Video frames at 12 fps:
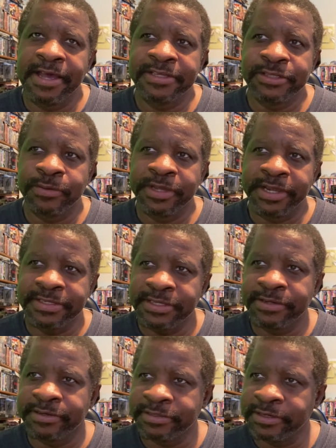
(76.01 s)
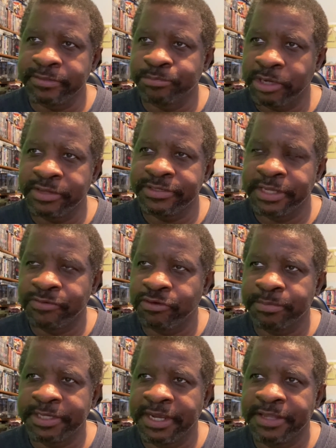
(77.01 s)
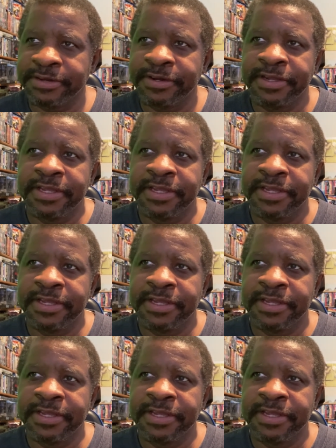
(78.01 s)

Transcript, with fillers: so they consider themselves brothers. They grew up together.